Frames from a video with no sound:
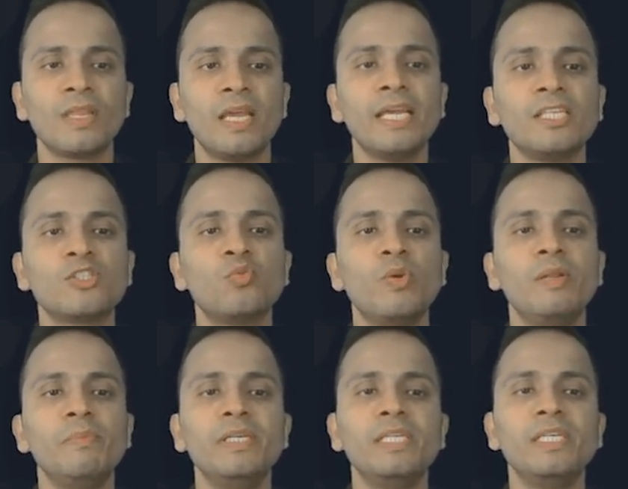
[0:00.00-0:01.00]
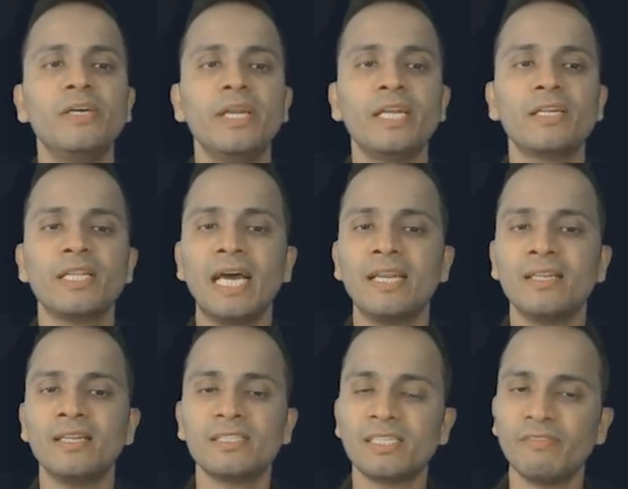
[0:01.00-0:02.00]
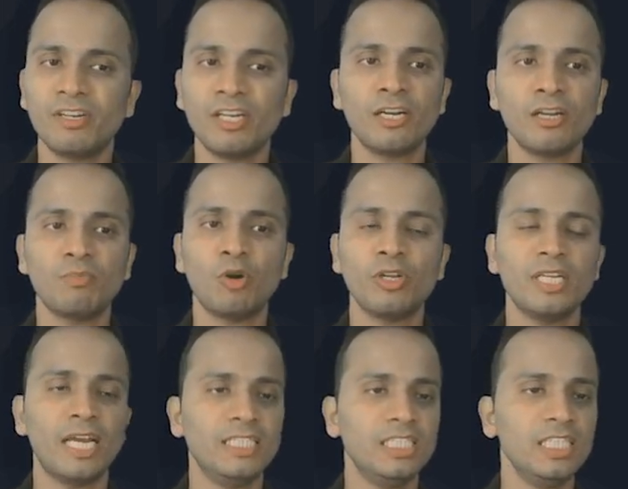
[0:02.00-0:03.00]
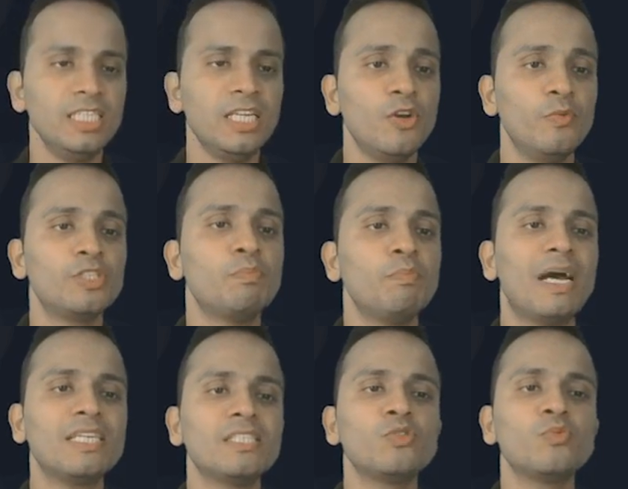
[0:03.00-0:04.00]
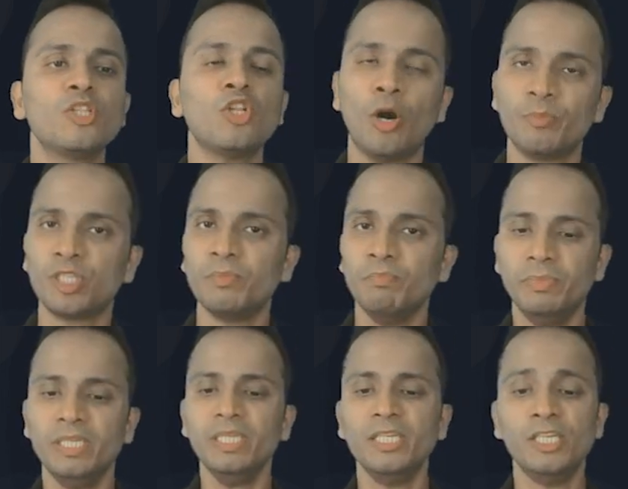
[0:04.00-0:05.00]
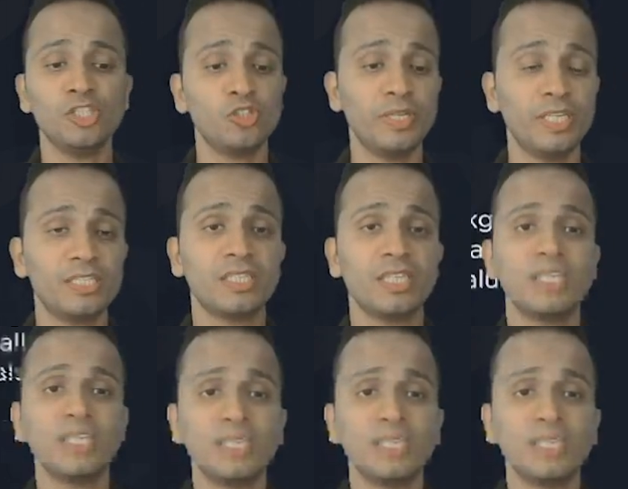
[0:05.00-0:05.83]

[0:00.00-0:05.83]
x will be greater than 700 upon 19, which matches with option B. So it is